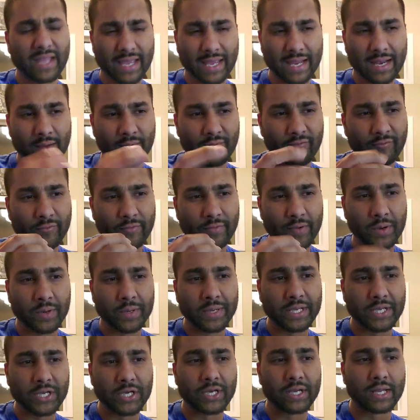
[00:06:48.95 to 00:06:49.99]
and I'm
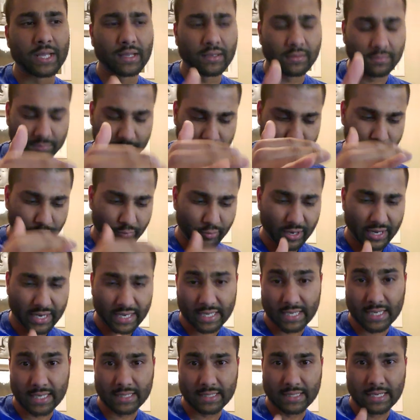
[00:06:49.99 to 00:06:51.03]
very good at
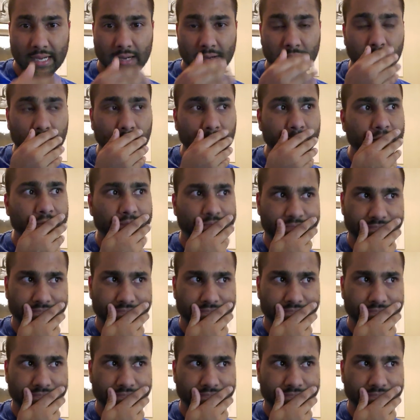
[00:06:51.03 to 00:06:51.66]
breaking it down